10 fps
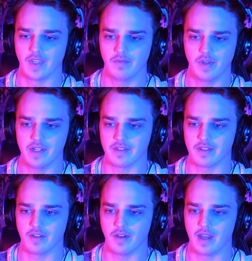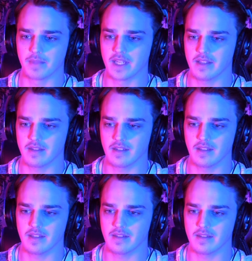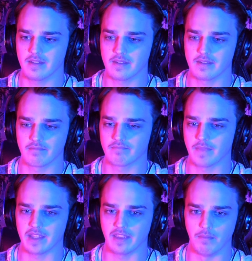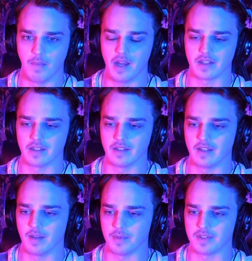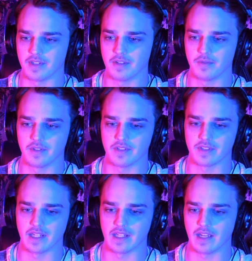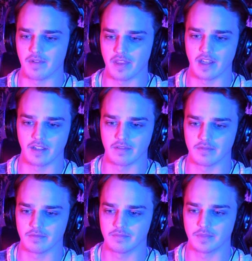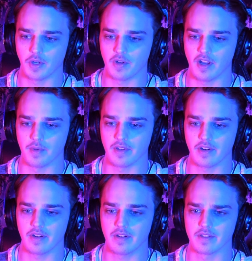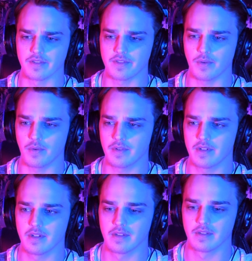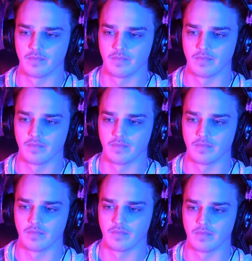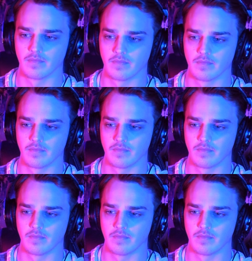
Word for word: All right, so I'm guessing this is like the Monica episode. We're just getting everything going on with her and Sword. Captain Monica Rambeau.